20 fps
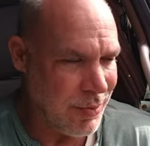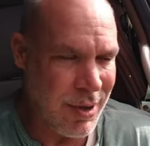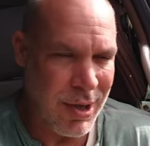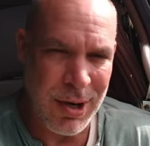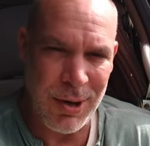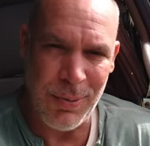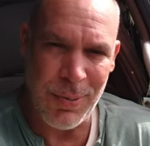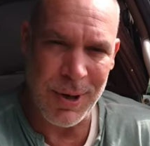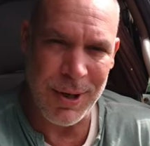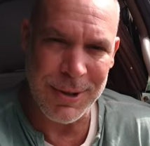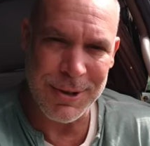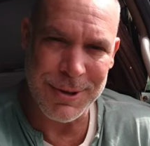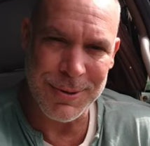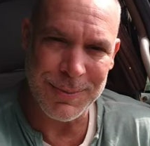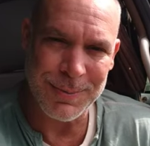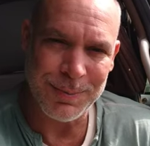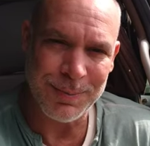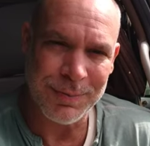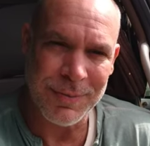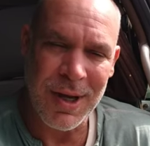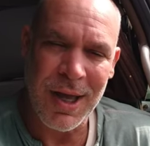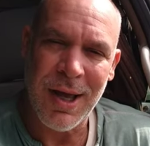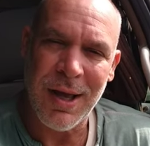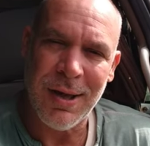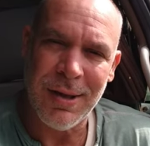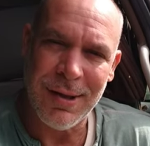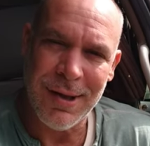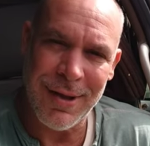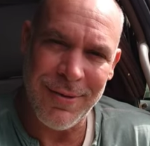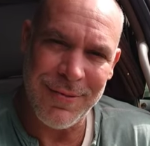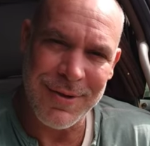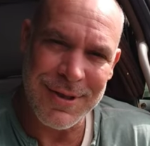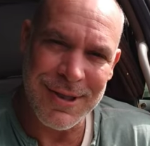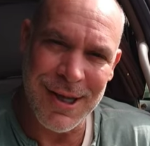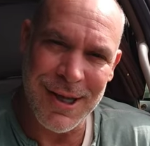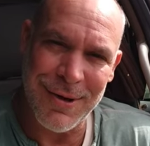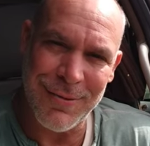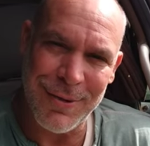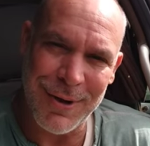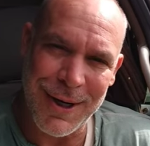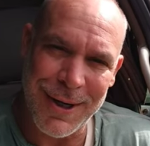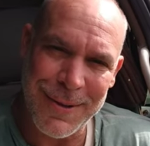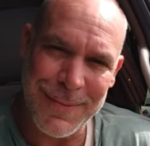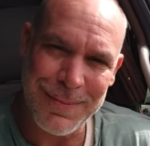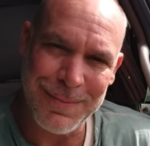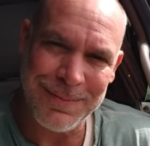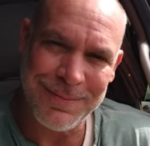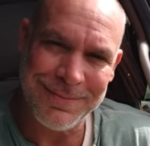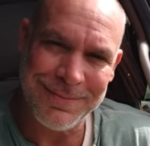Anyways, love is love, right?